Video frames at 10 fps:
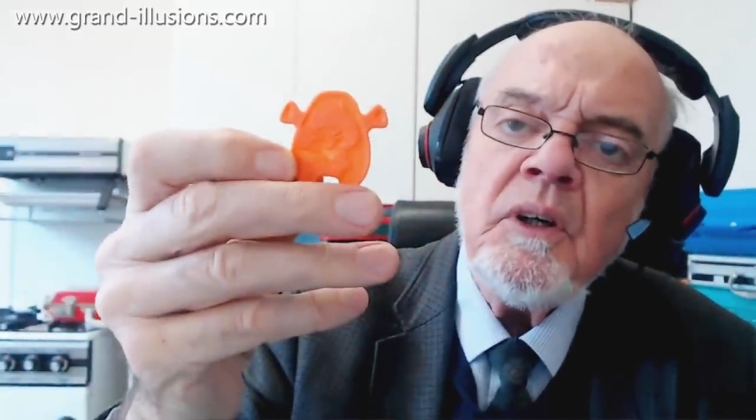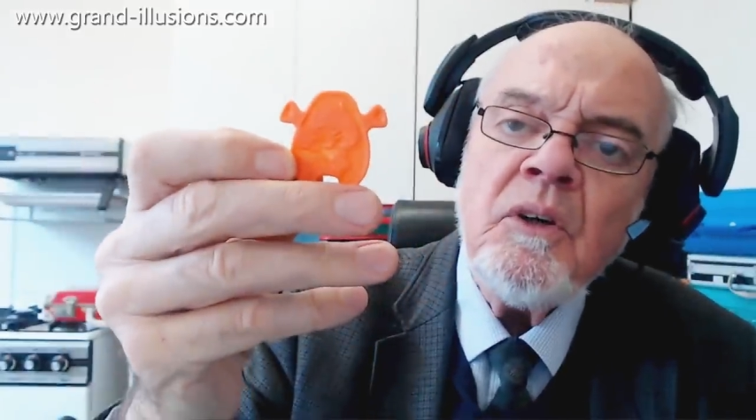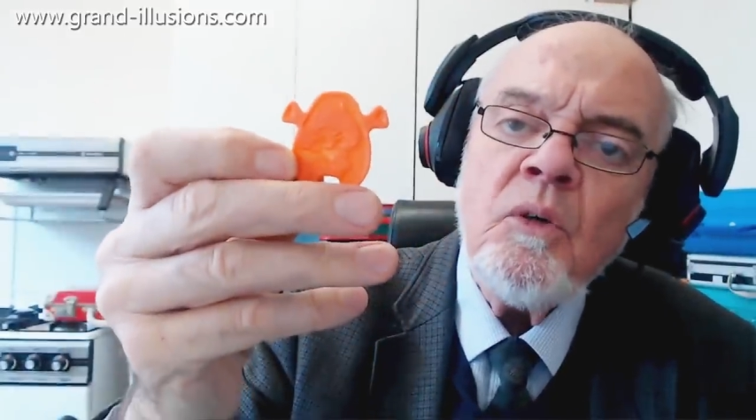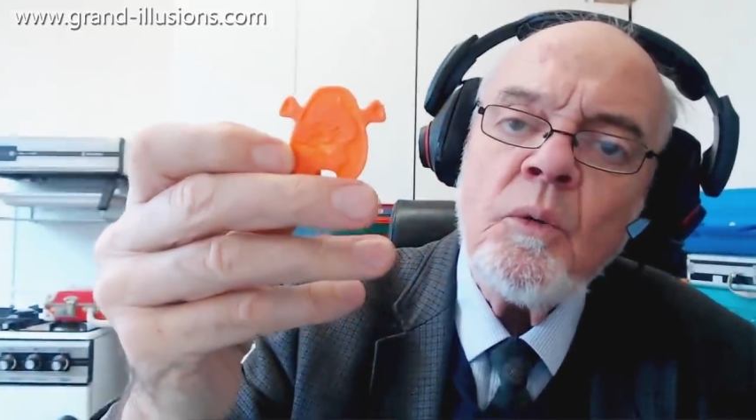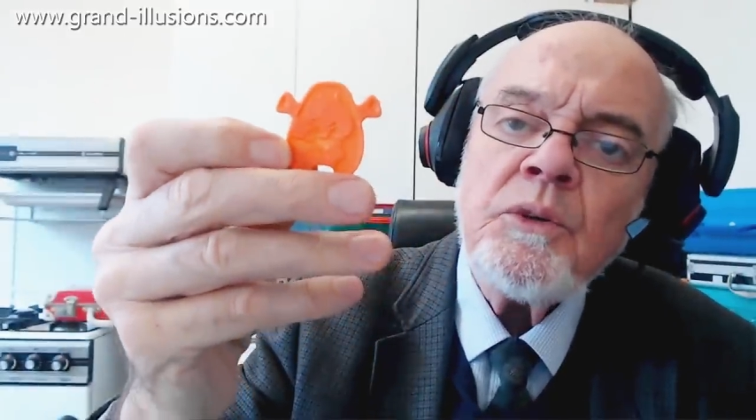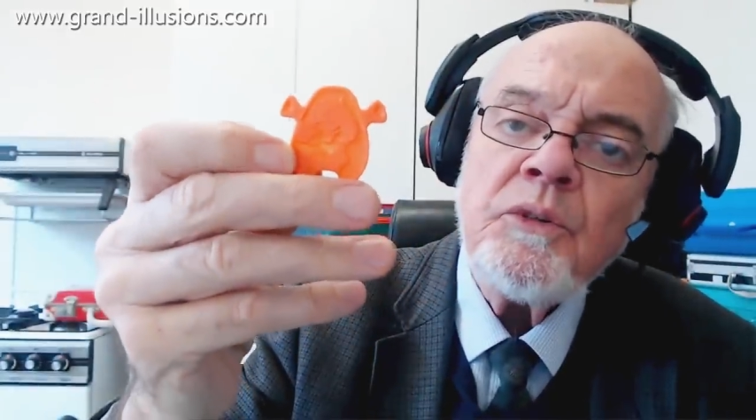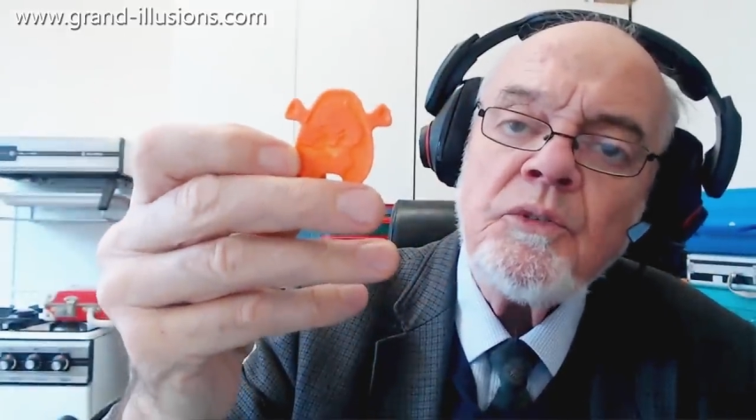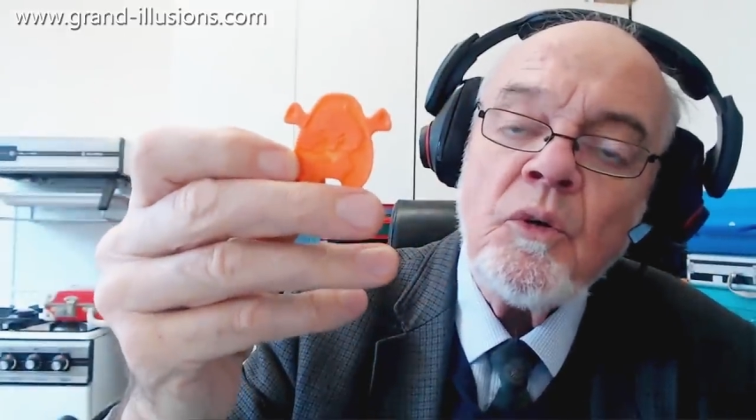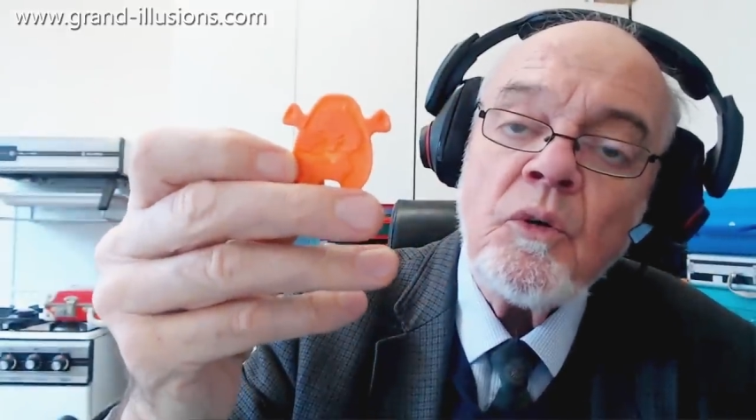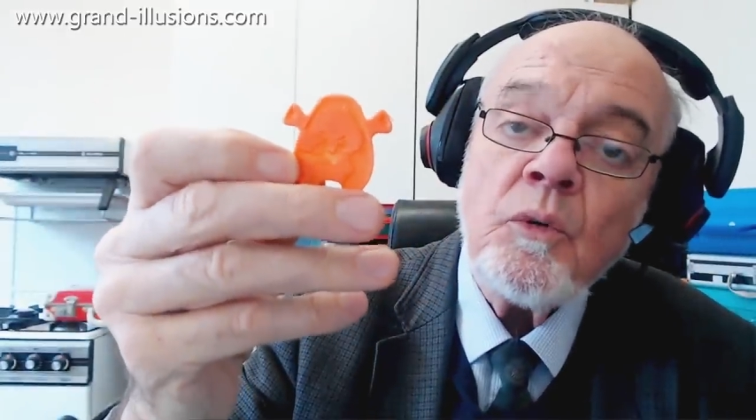What you're looking
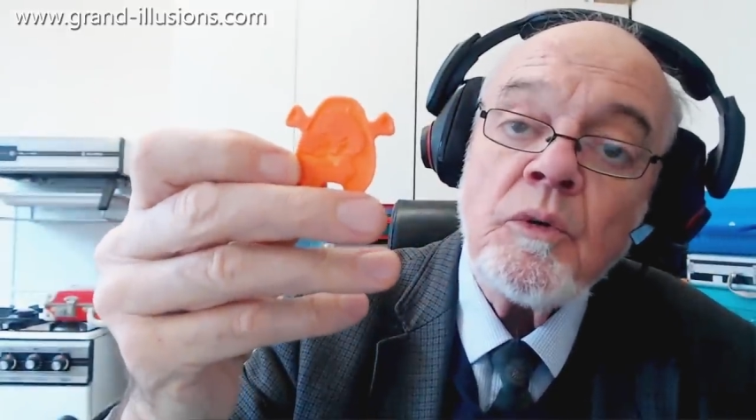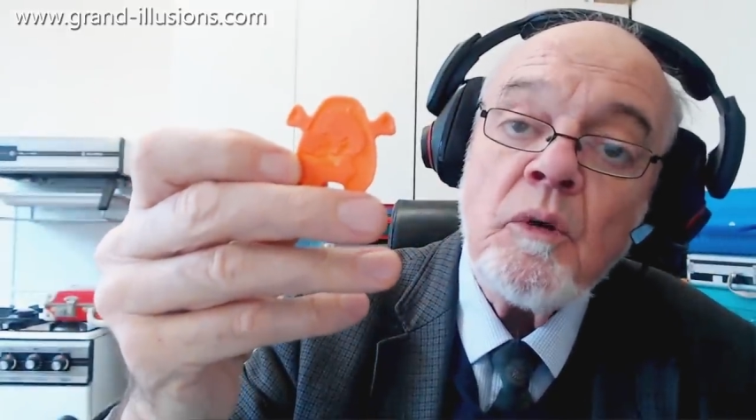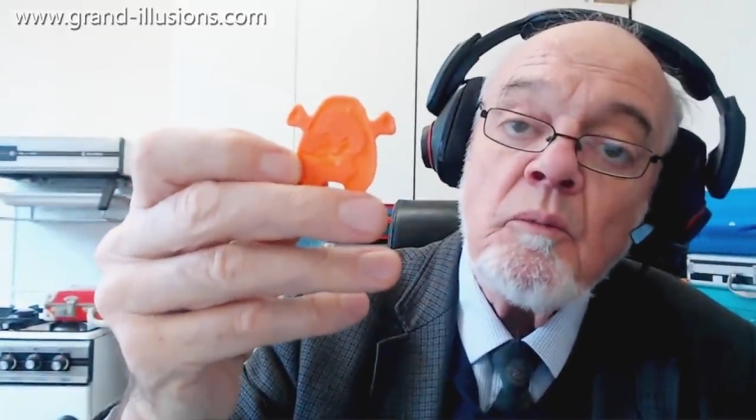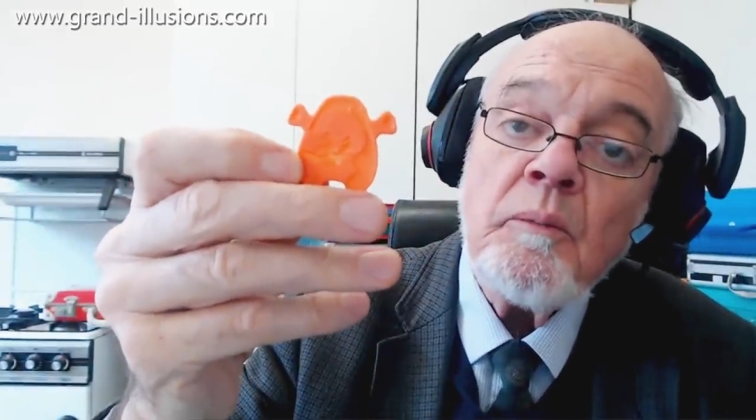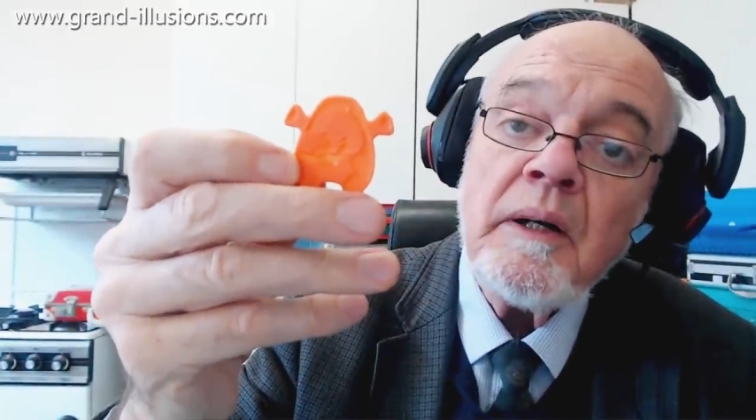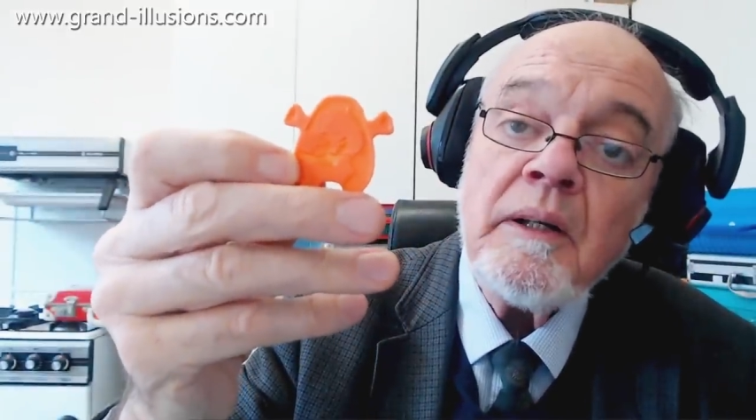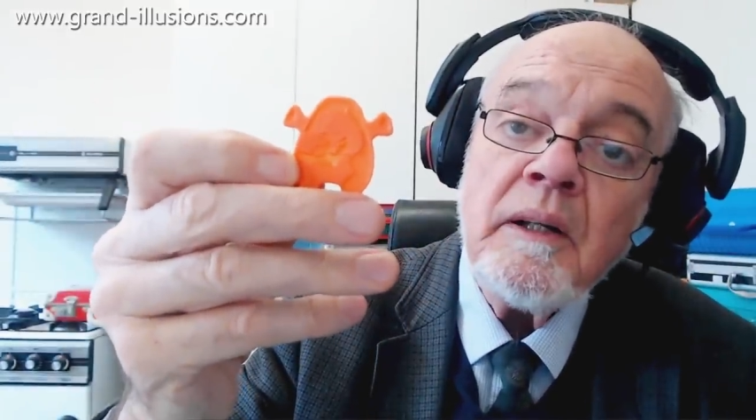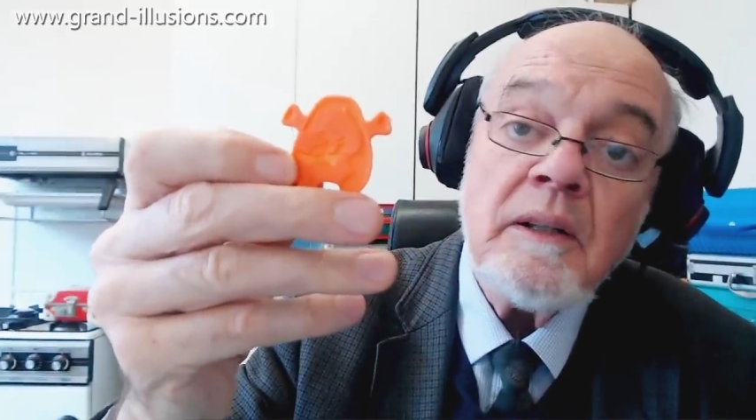for, all done by